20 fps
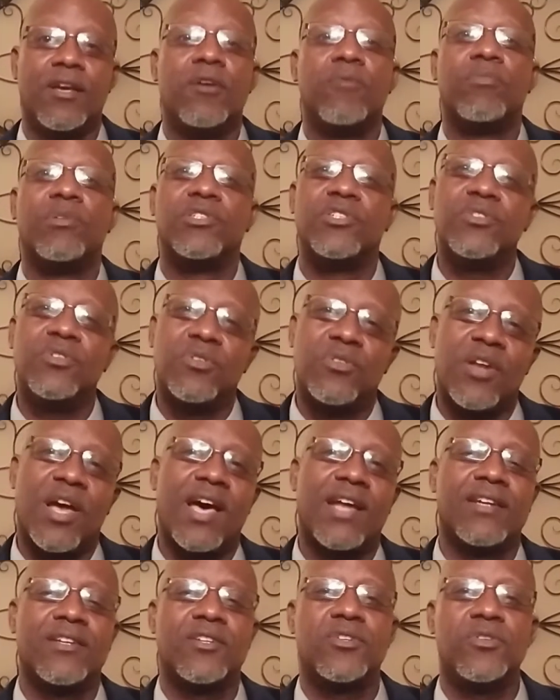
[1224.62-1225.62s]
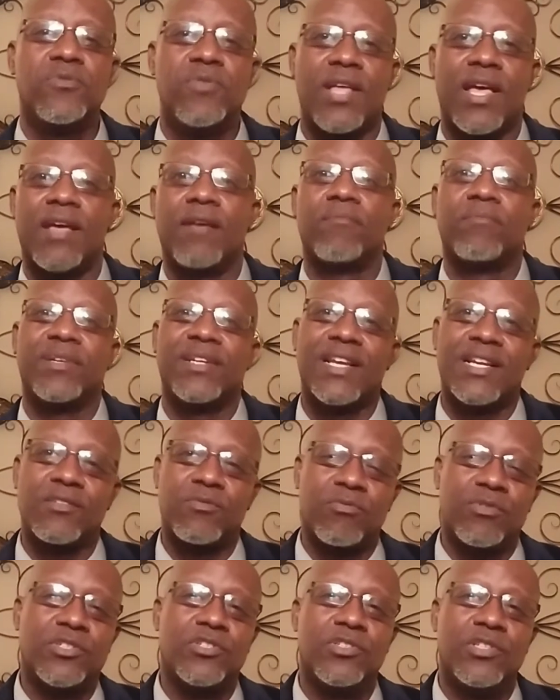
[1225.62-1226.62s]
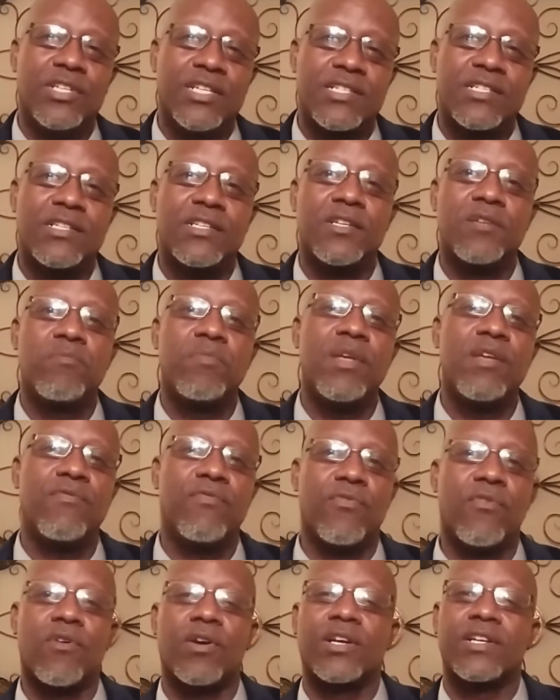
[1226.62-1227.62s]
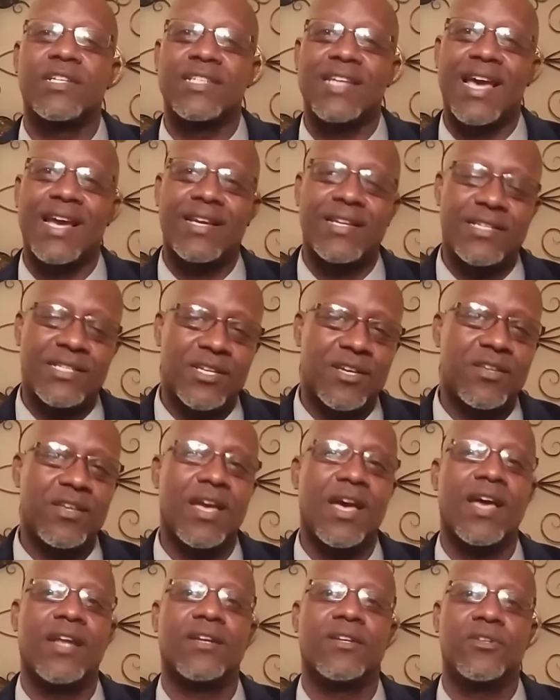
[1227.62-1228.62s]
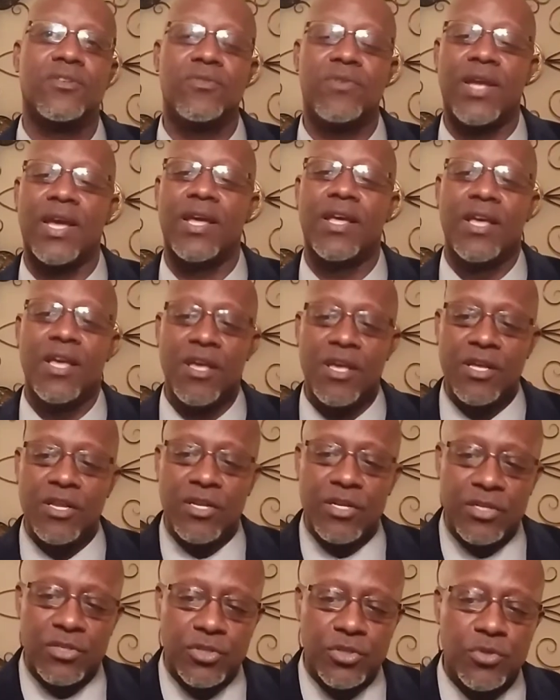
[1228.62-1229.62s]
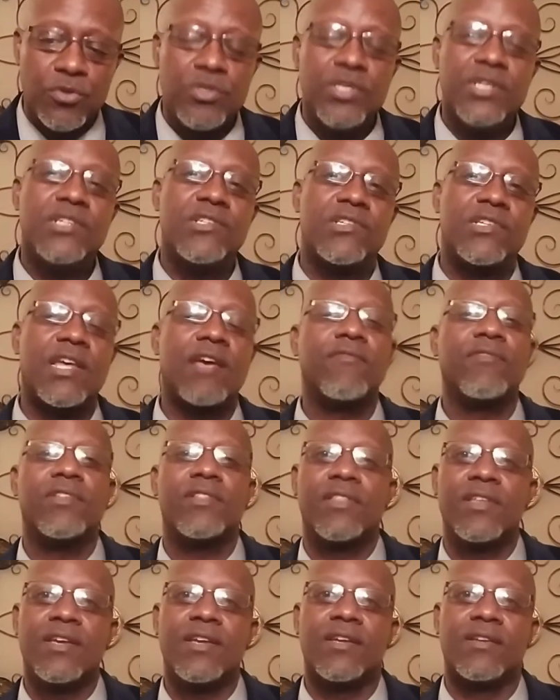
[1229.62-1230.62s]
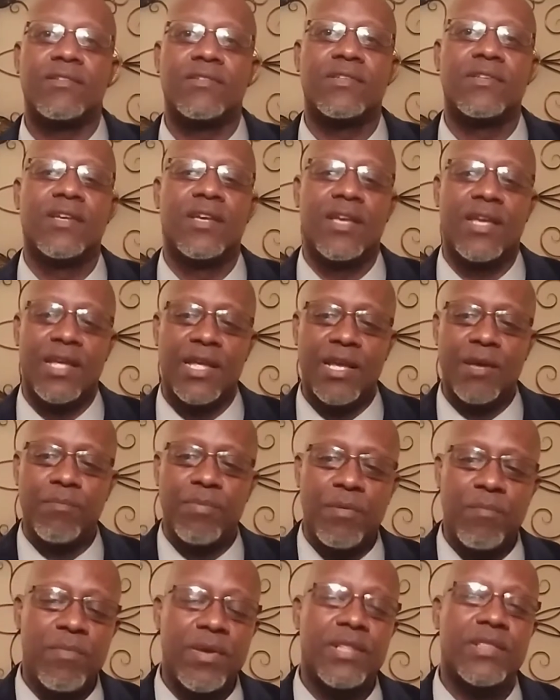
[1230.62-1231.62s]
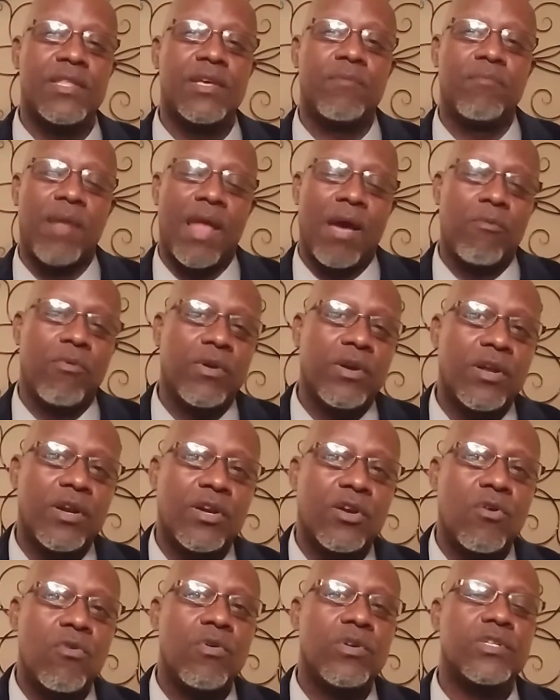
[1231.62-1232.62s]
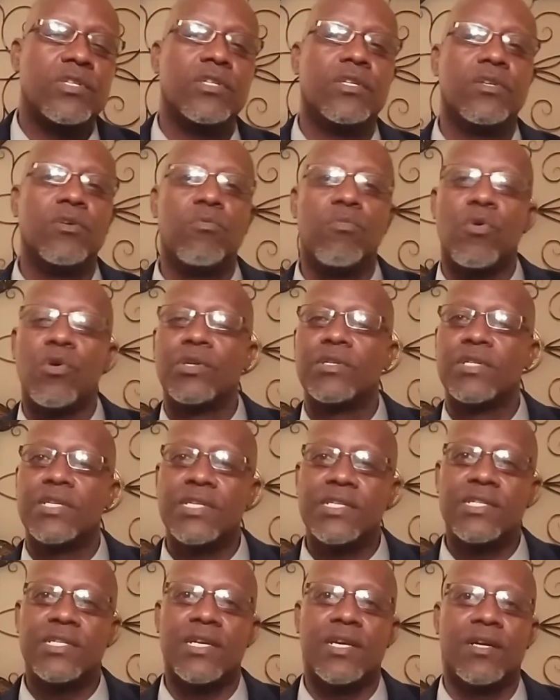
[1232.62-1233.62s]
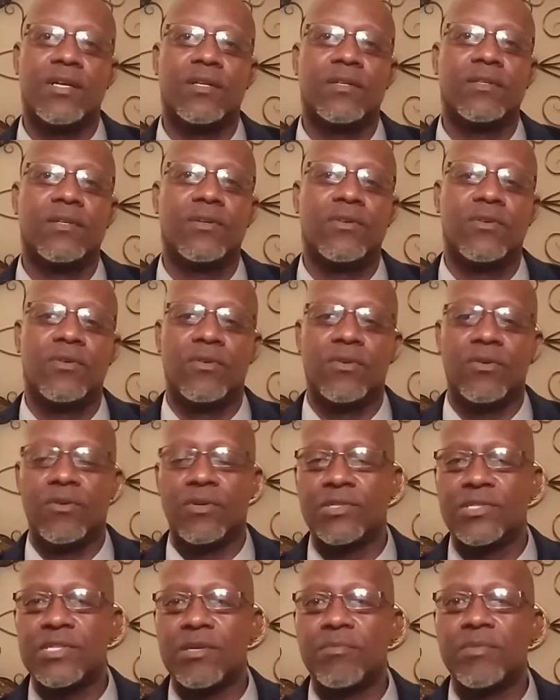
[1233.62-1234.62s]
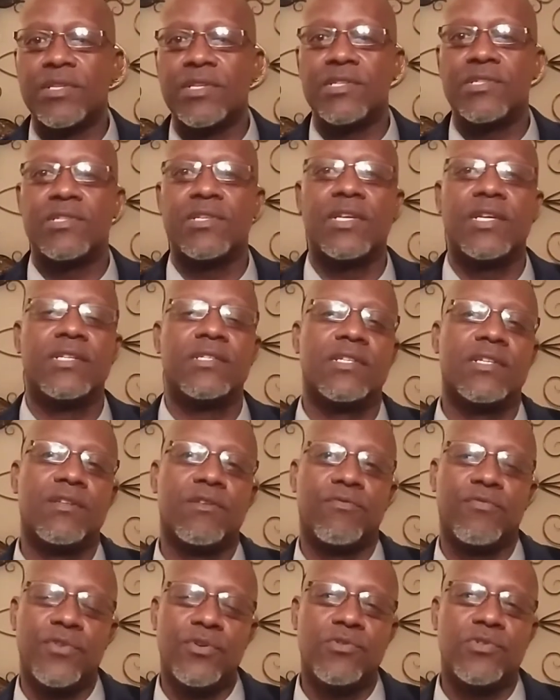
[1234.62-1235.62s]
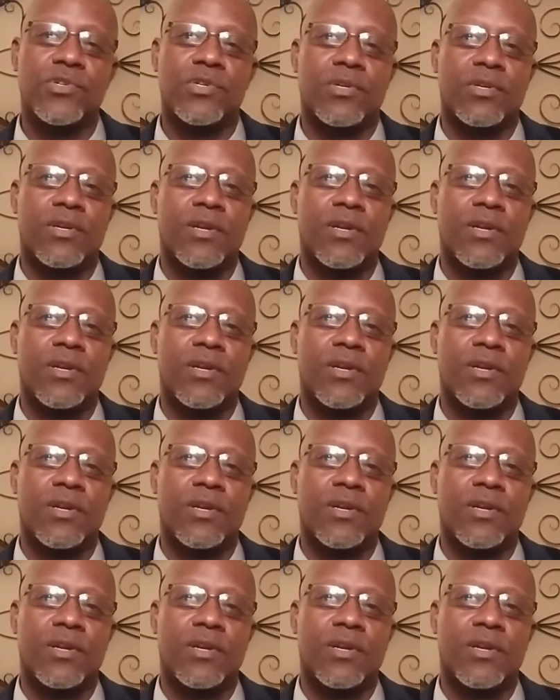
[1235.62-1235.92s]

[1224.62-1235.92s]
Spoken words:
But you don't know how to do that. But that's what you listen to me for, because I could tell you how to do that. Do these 7 things. Implement them. Now, we're going to go into a little more detail on some of these things in the future.